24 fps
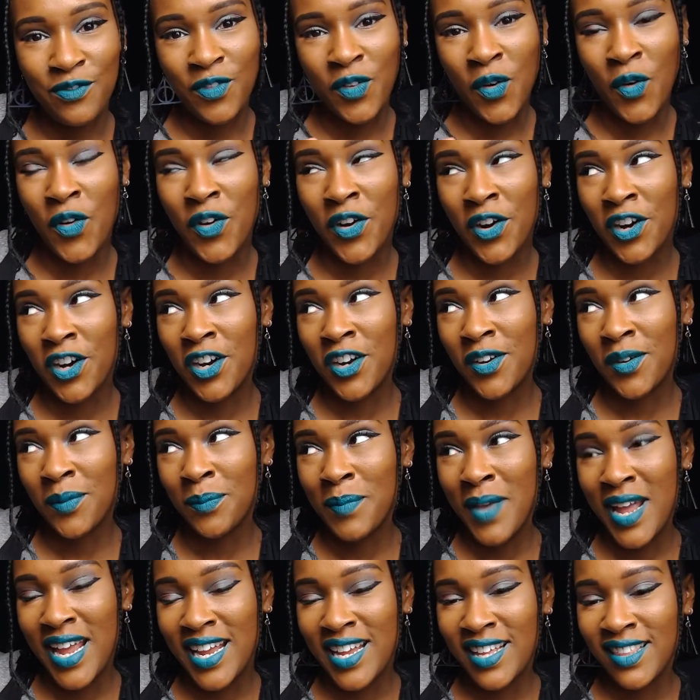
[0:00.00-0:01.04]
for
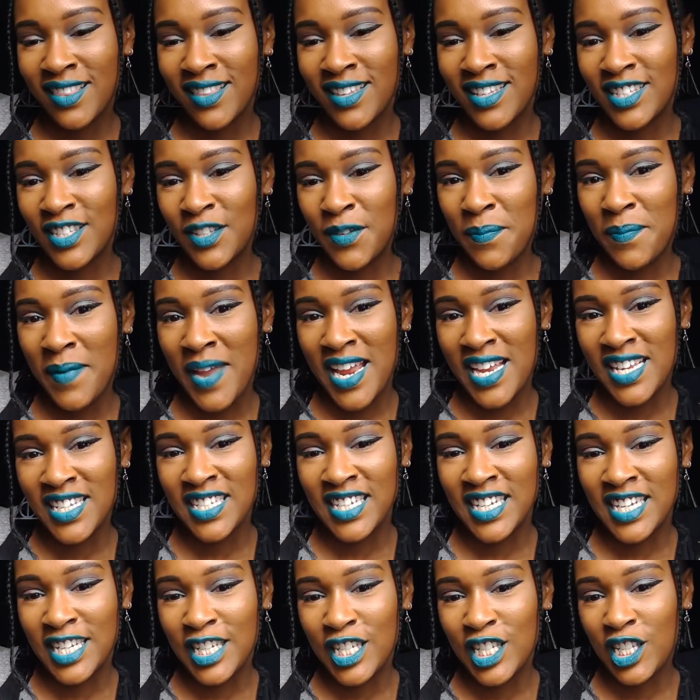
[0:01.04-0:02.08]
making this
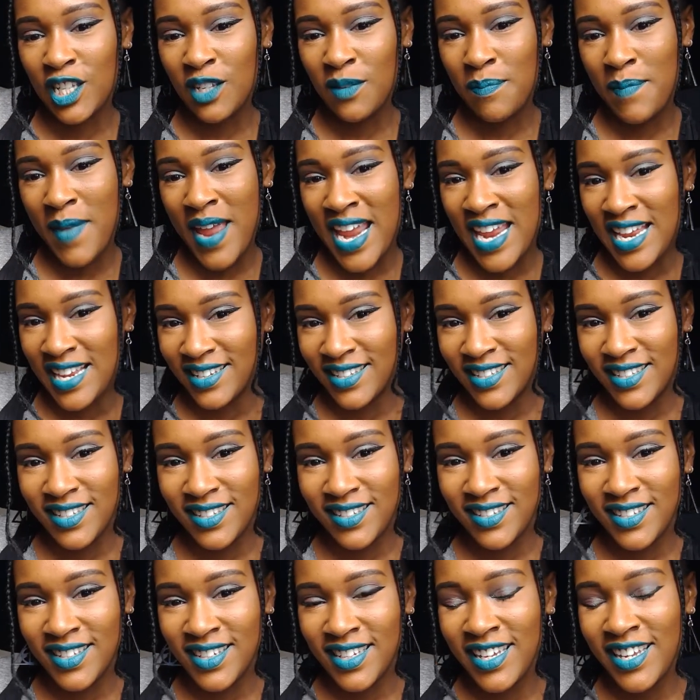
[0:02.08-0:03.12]
amazing
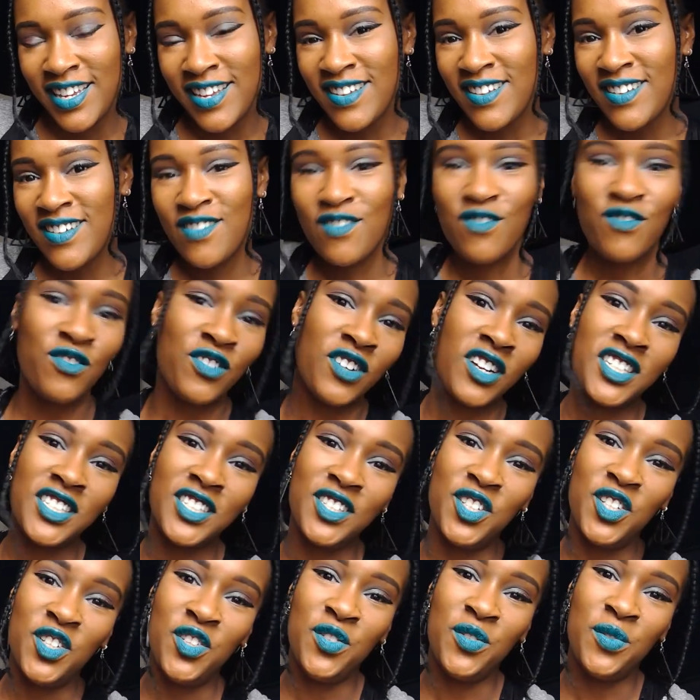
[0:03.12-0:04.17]
space for
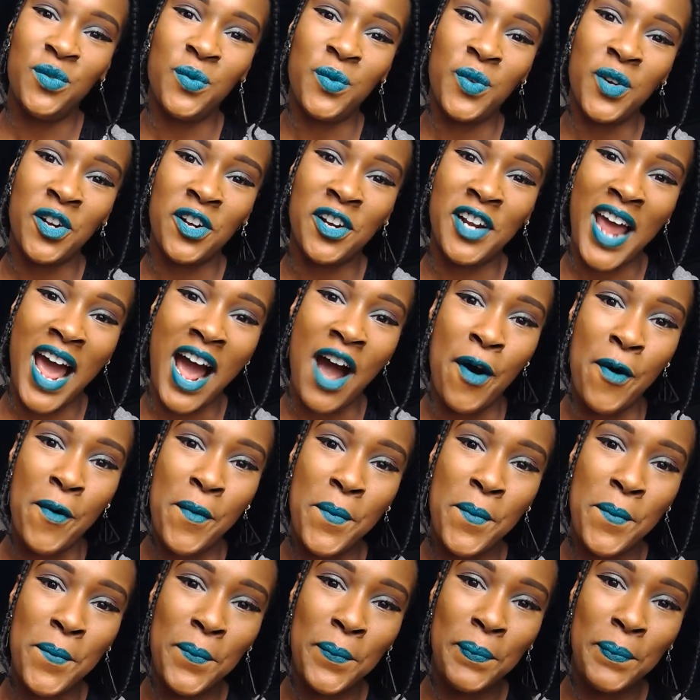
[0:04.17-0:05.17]
us to nerd out.